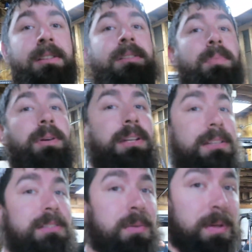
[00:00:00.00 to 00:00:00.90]
to put
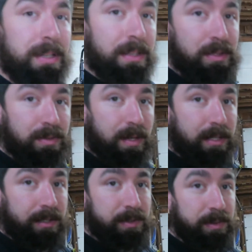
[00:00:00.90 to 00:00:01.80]
it to one of those
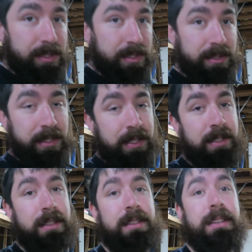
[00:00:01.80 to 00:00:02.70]
rocker switches
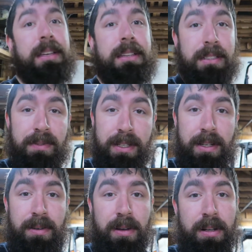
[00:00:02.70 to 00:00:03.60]
in this
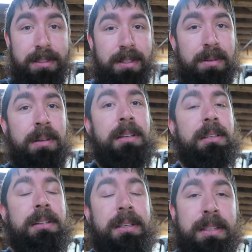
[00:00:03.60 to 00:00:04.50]
video also,
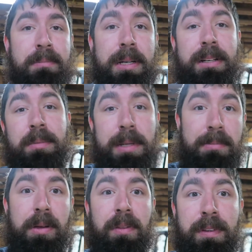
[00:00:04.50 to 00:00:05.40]
but it'll be
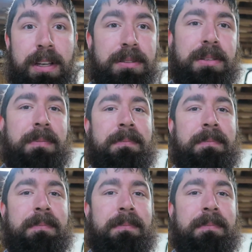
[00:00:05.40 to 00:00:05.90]
in both videos.